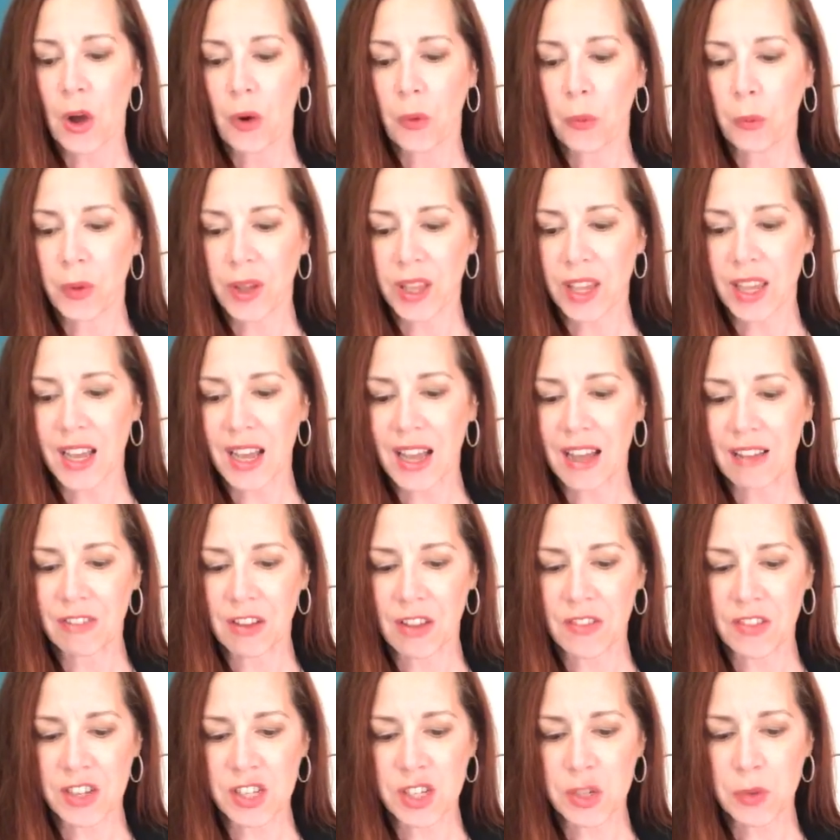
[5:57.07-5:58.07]
We have
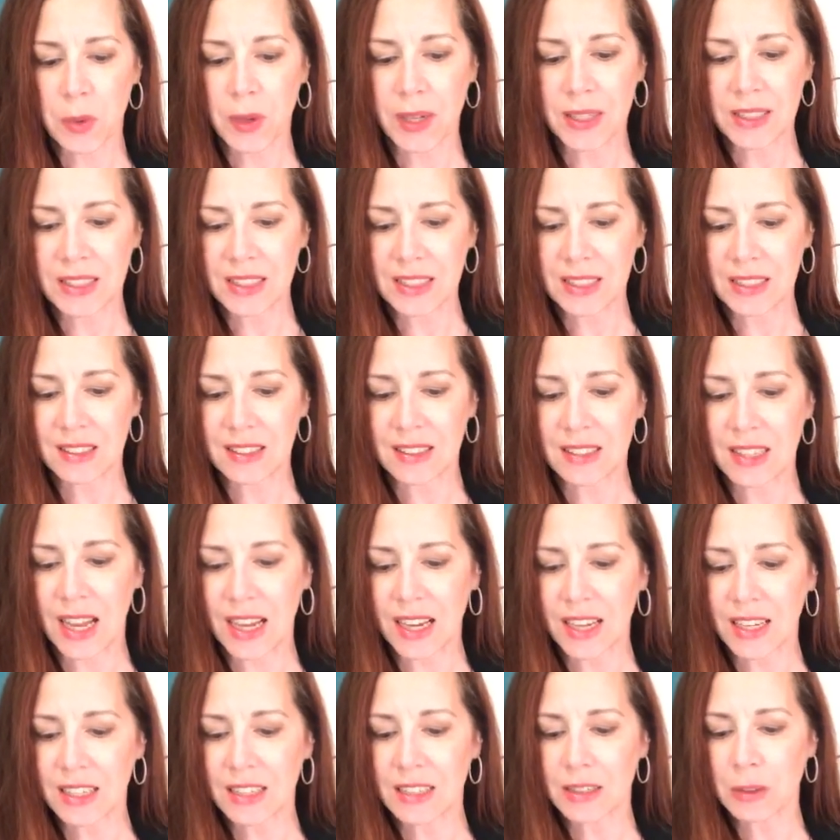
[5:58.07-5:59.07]
on the
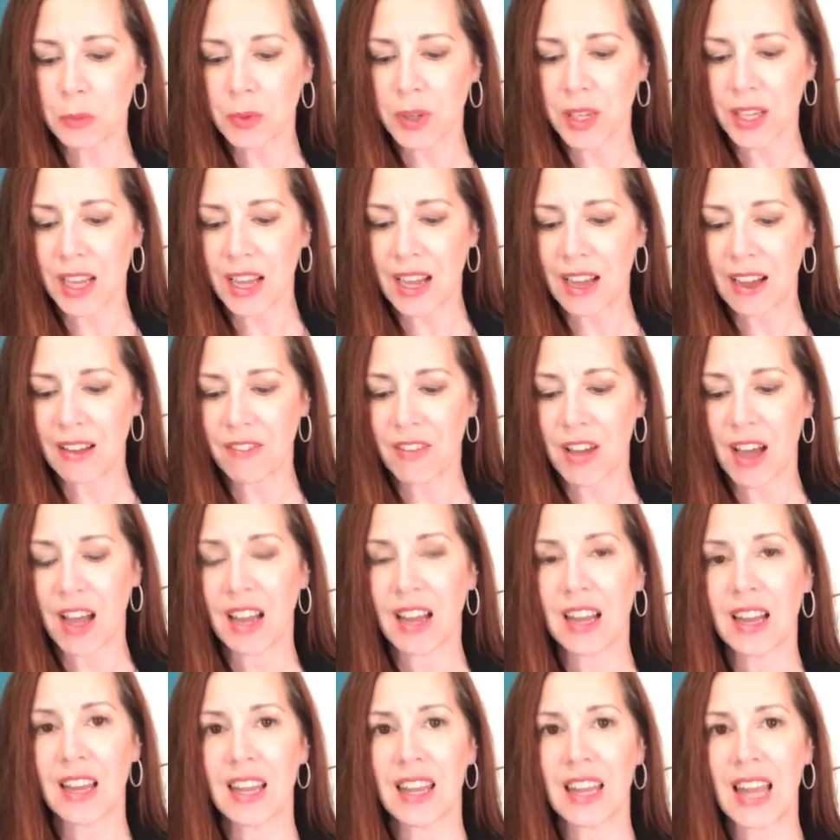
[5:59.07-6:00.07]
22nd, we have
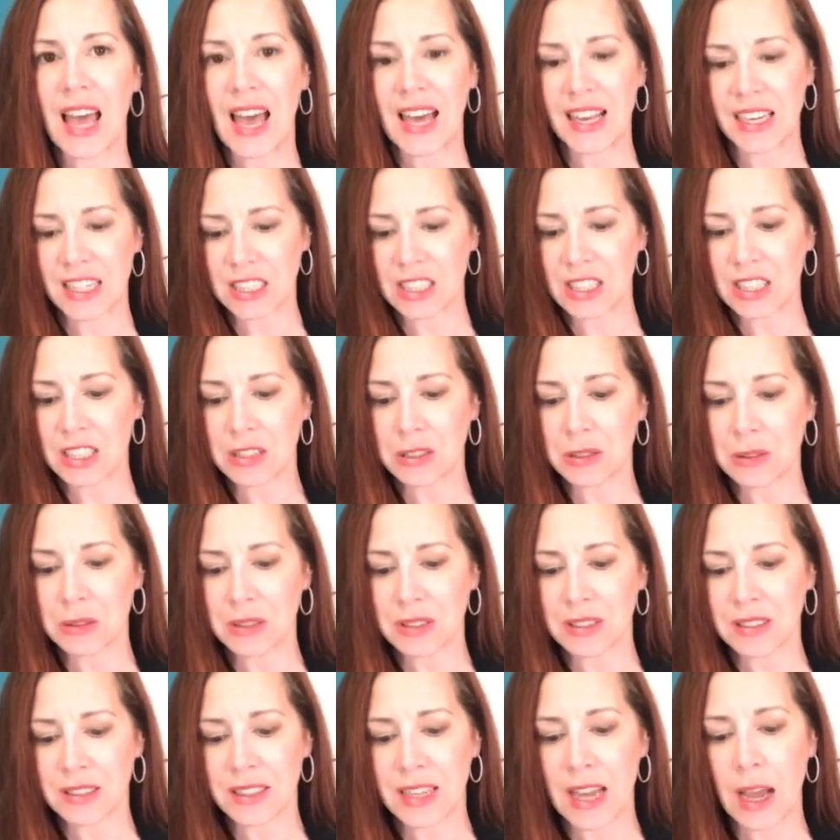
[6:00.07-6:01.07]
a
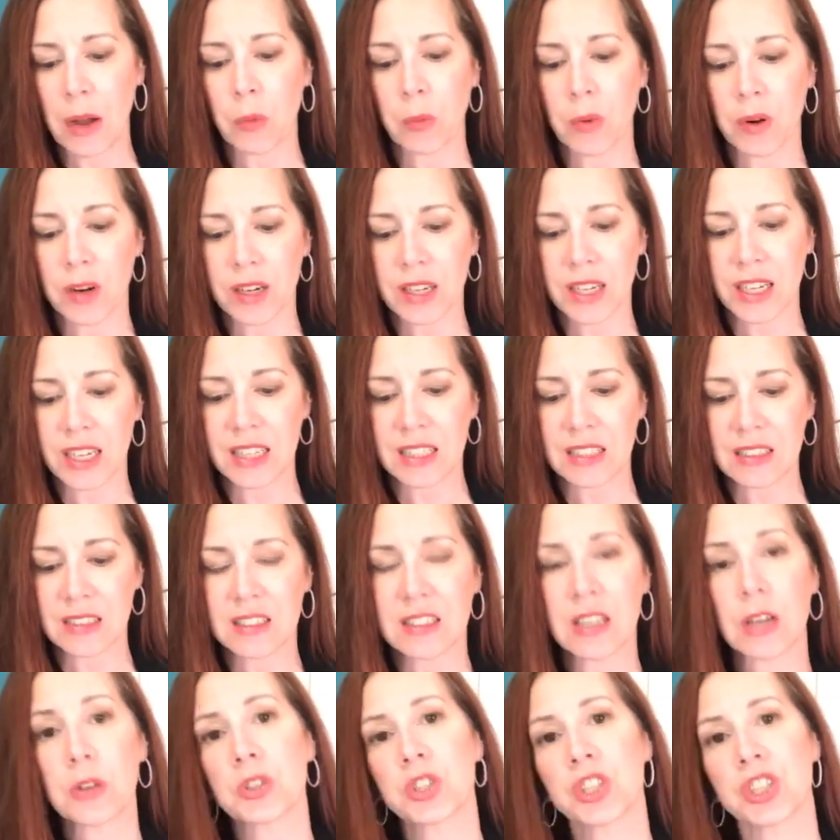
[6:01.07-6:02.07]
Latitudes Networking
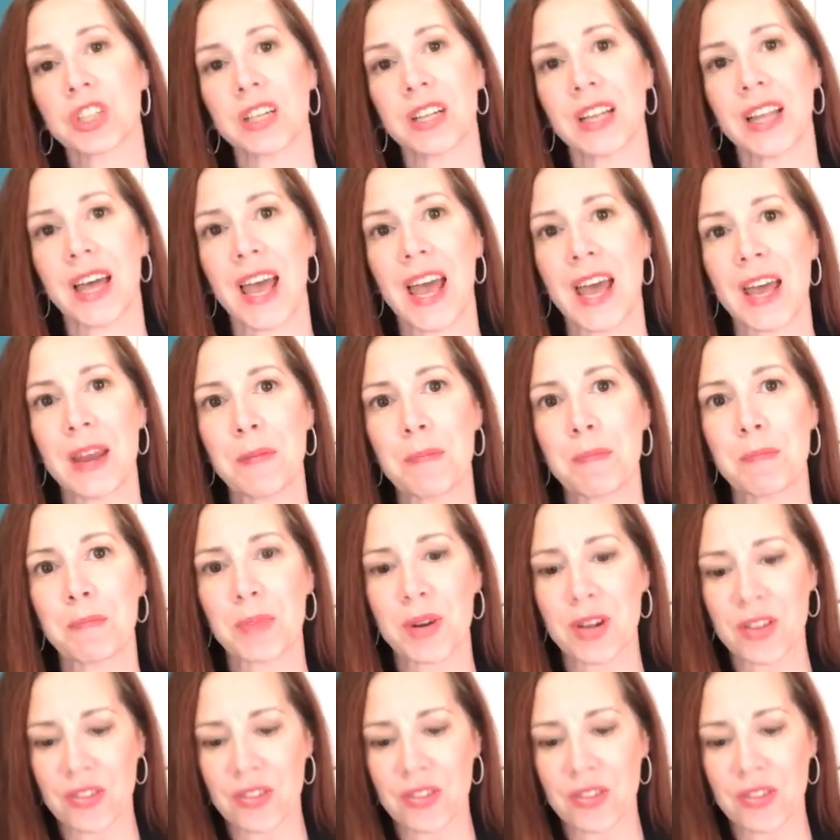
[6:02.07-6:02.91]
Social and